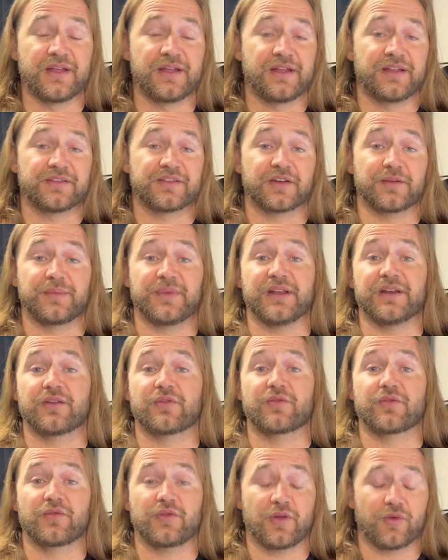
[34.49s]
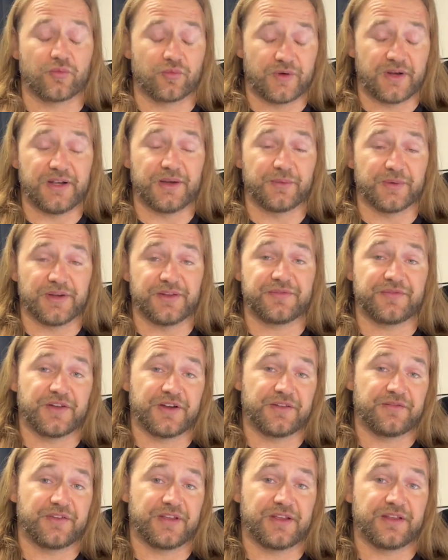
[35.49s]
It's going to be a really, really
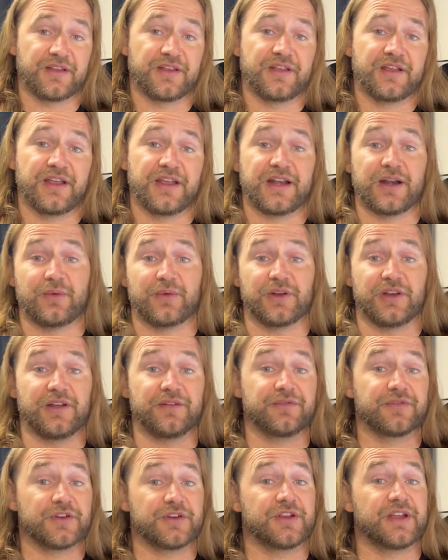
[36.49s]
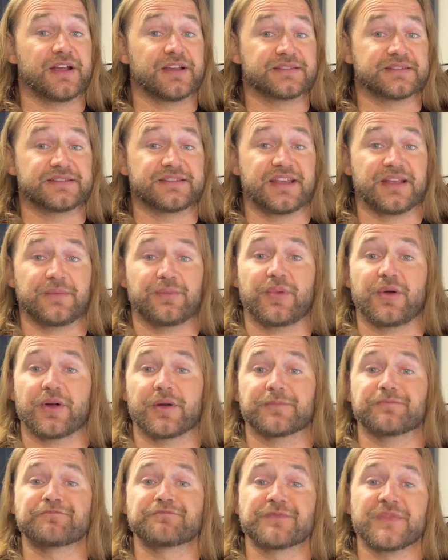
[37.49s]
fun event, and I would love for you guys to take
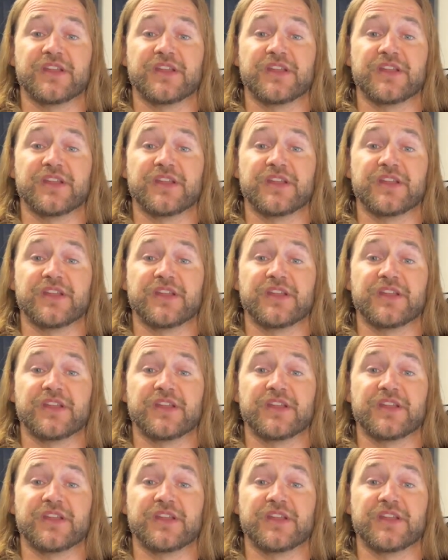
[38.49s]
part.